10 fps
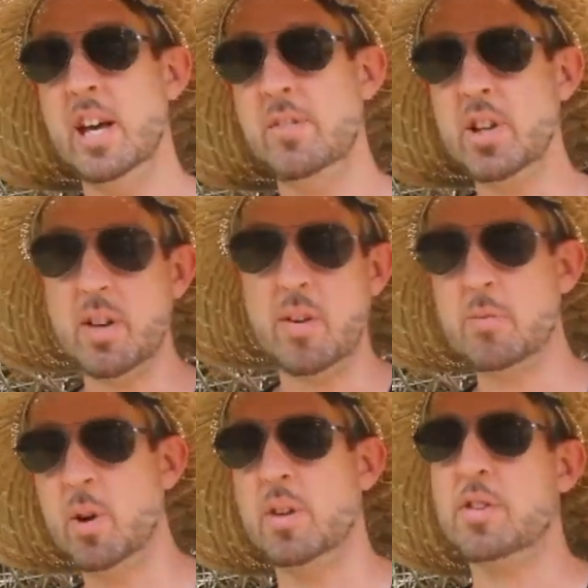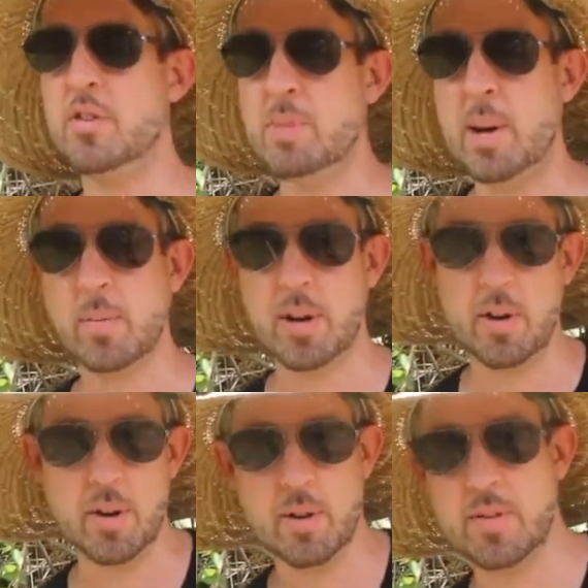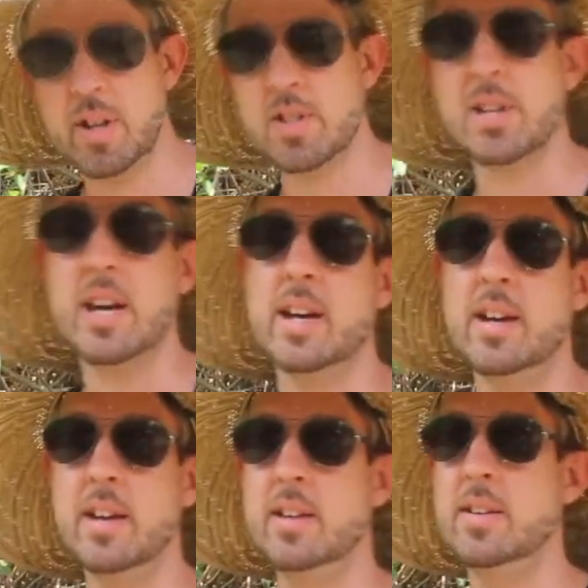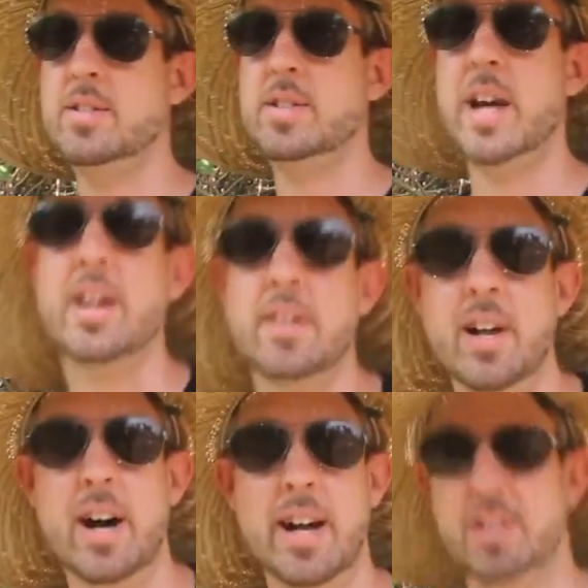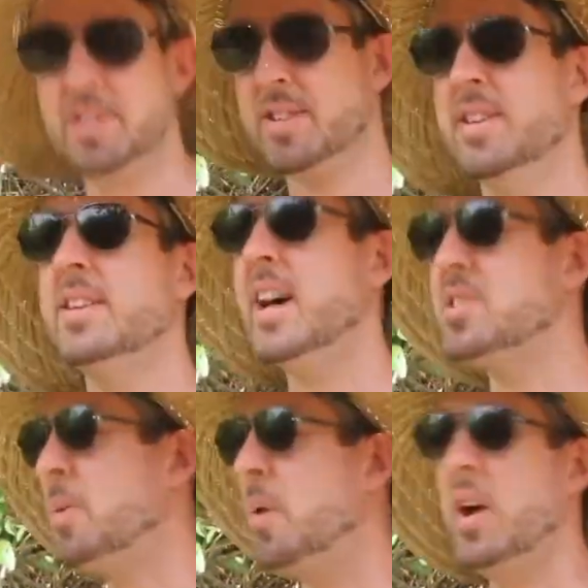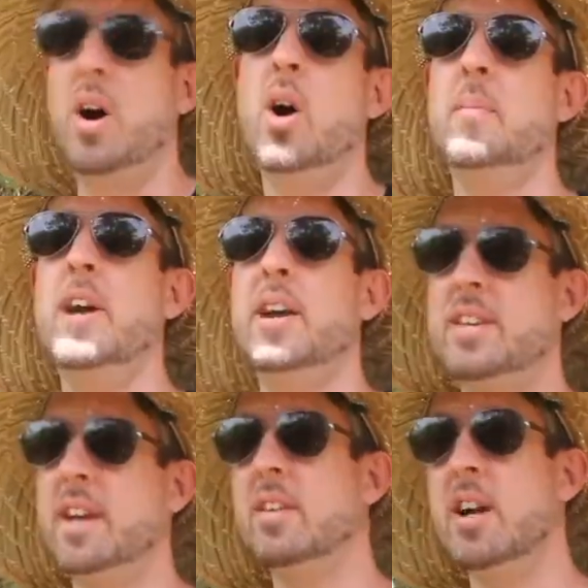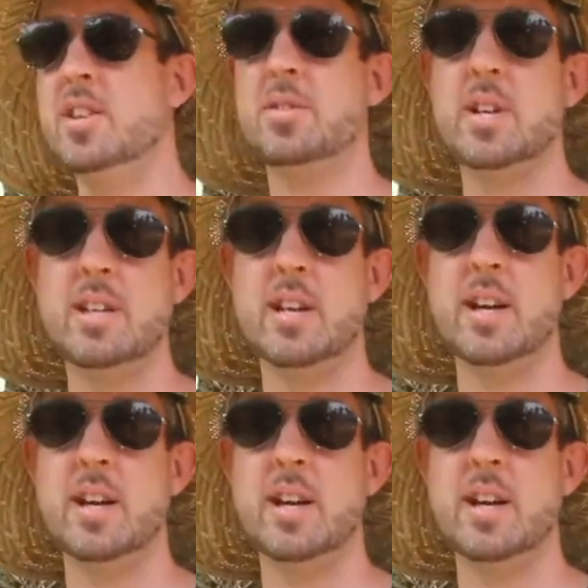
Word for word: If you live up north, you've probably heard of things like dandelions. That's the one. Oh man, dandelions, you can eat